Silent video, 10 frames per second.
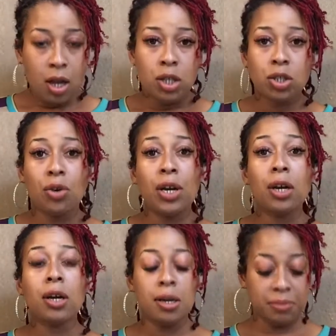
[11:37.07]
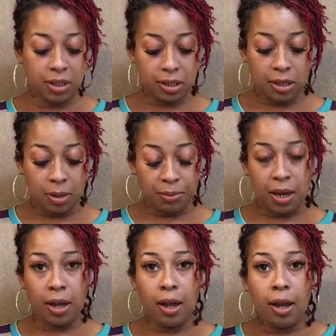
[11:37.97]
So here comes this
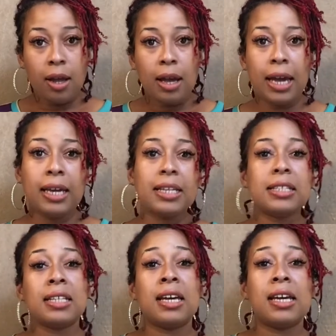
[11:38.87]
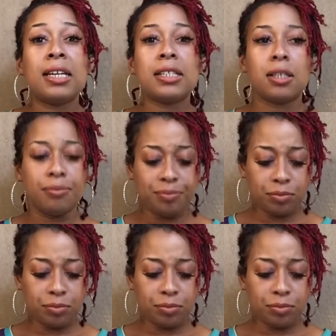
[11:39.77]
numbnut, and he says,